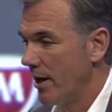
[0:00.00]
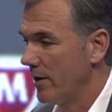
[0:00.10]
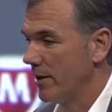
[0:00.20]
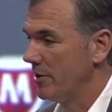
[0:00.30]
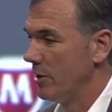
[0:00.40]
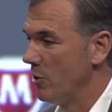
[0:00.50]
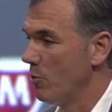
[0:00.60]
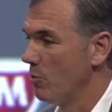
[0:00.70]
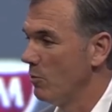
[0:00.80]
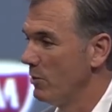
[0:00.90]
uh, you
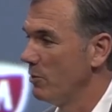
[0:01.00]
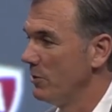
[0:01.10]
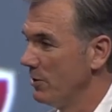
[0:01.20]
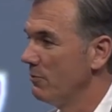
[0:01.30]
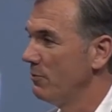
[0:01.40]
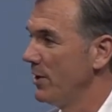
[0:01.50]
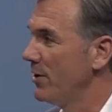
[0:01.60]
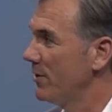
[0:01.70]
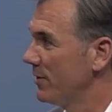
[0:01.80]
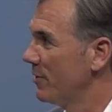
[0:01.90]
know, the
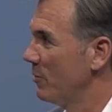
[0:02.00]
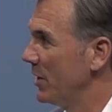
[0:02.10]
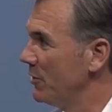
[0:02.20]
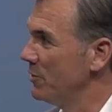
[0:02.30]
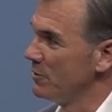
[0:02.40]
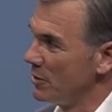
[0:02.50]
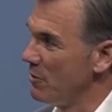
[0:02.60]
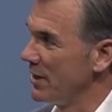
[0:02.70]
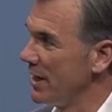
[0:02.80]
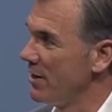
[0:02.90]
fear we knew
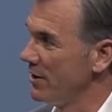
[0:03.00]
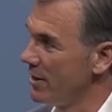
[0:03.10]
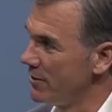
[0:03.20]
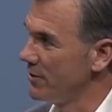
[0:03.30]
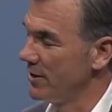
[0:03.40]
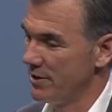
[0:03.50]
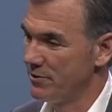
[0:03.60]
going down another uh,